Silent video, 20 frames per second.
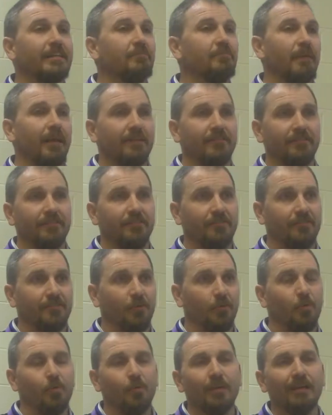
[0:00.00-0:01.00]

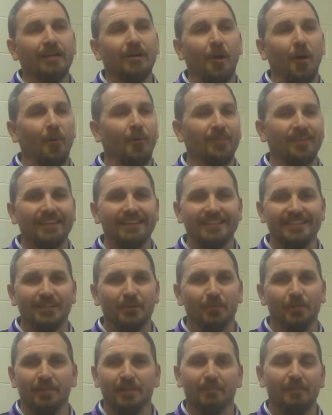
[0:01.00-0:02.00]
basis, we only
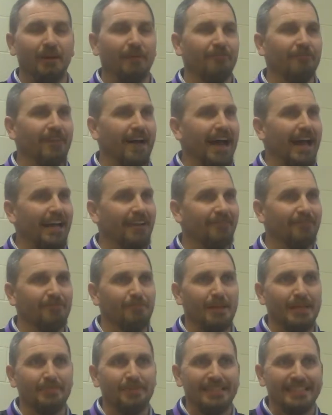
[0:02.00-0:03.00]
deal with about 5,
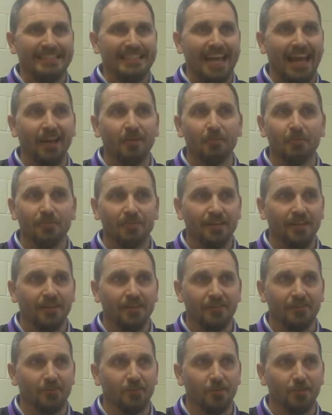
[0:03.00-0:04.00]
maybe 10% of
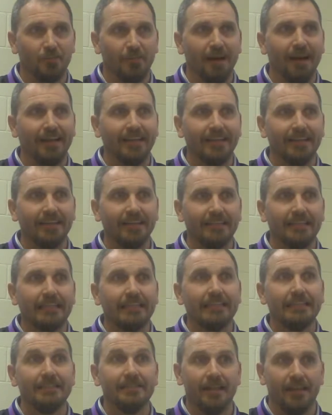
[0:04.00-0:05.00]
the student body
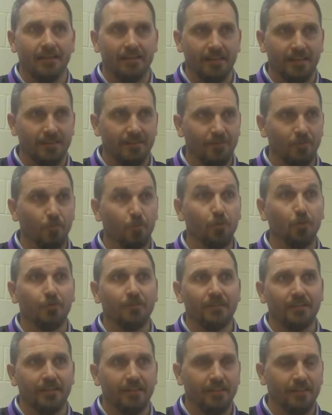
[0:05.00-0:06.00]
daily,
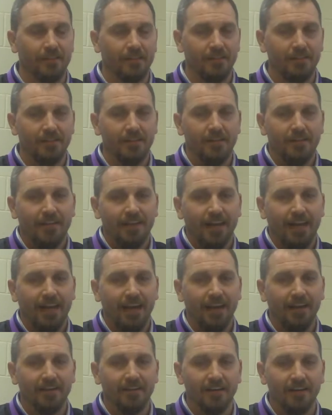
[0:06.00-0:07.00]
routinely.
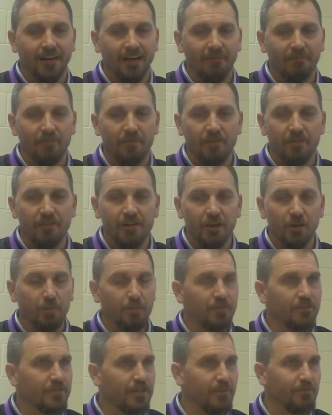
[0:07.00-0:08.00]
And their
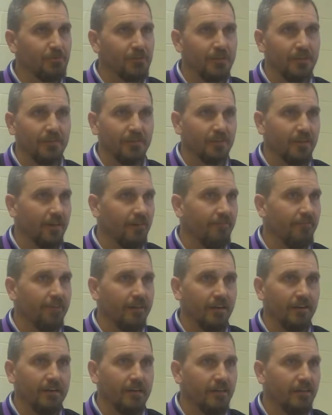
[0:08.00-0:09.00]
perception is going to
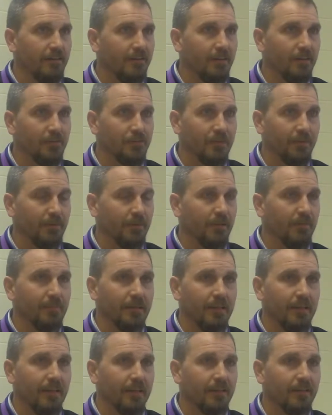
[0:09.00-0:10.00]
vary. Some are going to
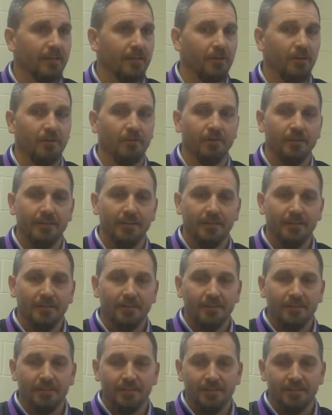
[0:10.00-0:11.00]
be like,
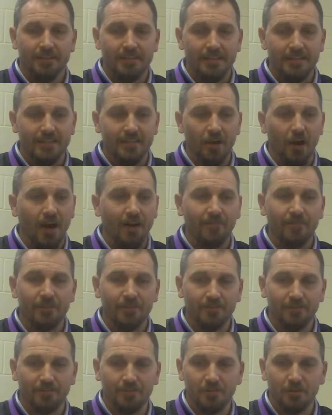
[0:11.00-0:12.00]
the
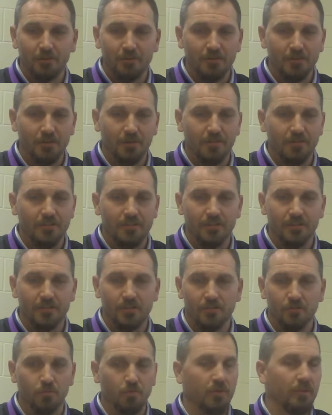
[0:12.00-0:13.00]
Office of Student Services
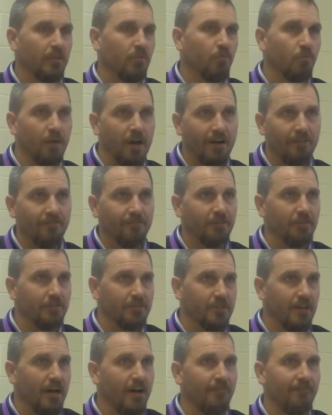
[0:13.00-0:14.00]
is really rough, they're
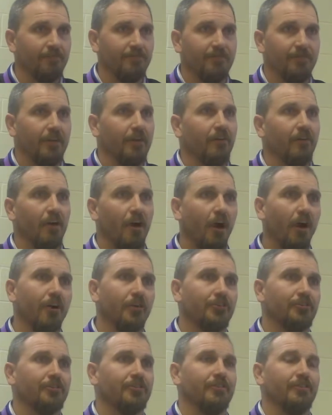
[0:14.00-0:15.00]
tough, they're
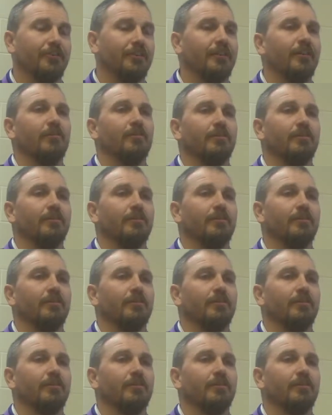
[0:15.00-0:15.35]
harsh, et